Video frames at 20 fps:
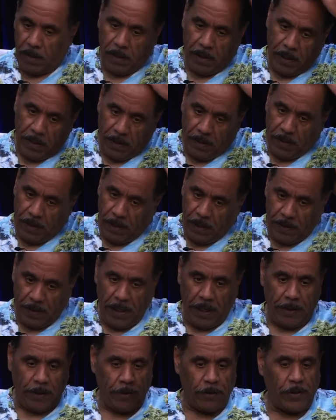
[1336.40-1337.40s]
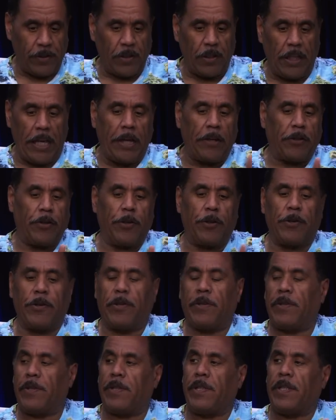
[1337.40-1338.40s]
It's now your selector
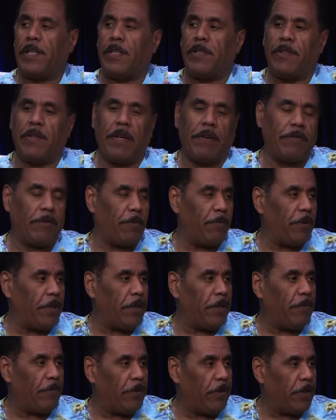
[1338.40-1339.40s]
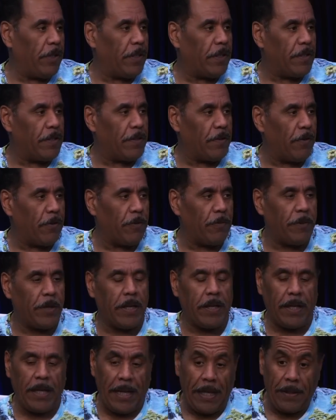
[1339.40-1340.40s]
that you have to be really concerned
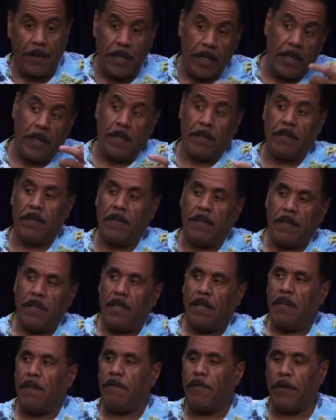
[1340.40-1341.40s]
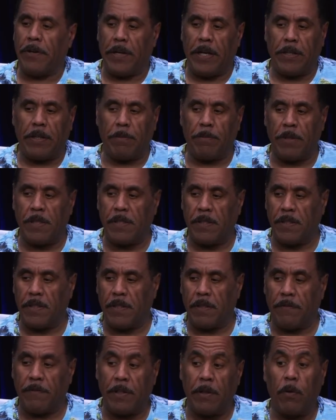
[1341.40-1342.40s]
about. And then figuring out the business
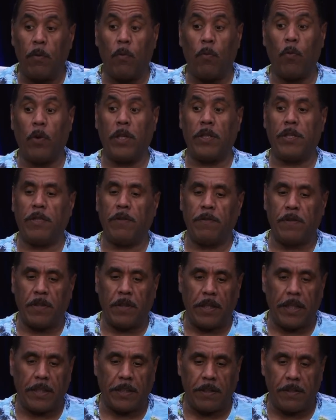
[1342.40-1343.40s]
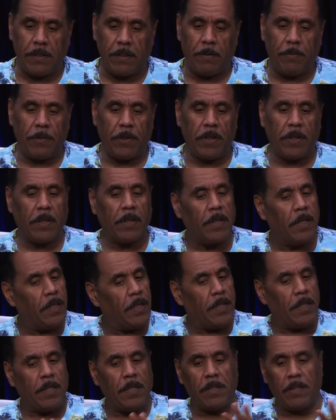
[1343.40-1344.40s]
of it once you've selected something
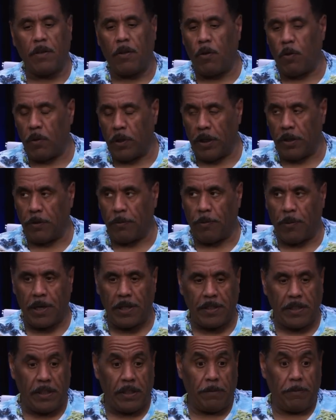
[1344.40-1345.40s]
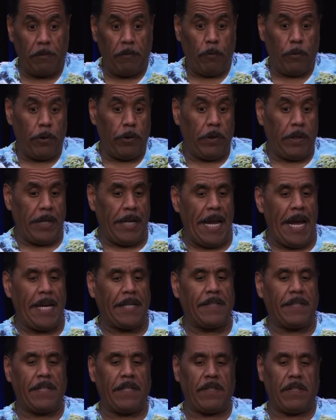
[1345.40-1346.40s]
is a whole other process before you can
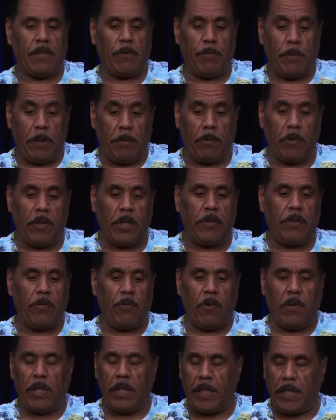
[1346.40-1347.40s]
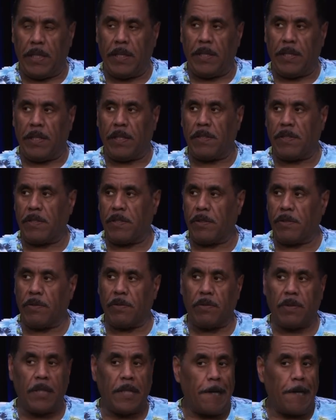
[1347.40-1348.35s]
access the people that you want to get things to.